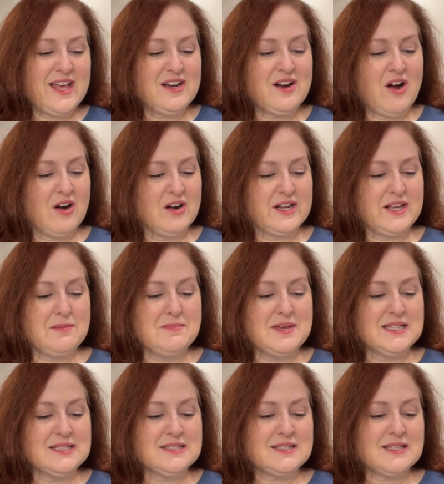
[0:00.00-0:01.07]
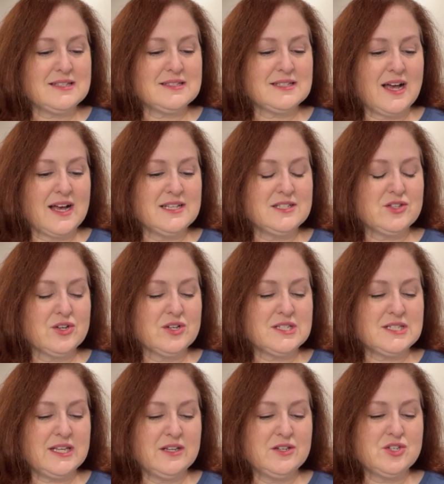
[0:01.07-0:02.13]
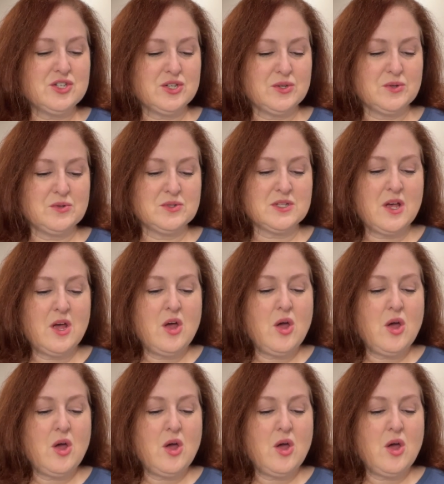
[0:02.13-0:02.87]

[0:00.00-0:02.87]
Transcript: Hardy men's size 13 shoes,